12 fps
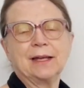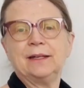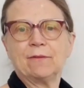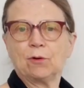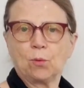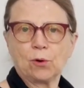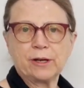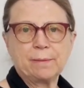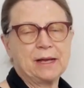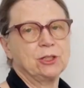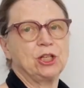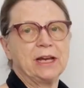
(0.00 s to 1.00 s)
I never worry
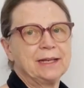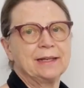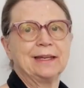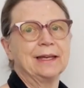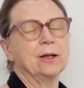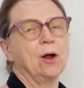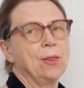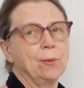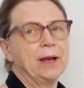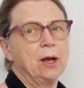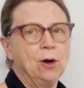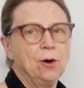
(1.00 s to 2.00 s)
about checking it on the
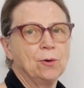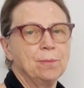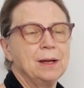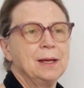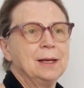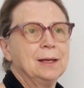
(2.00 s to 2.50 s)
way home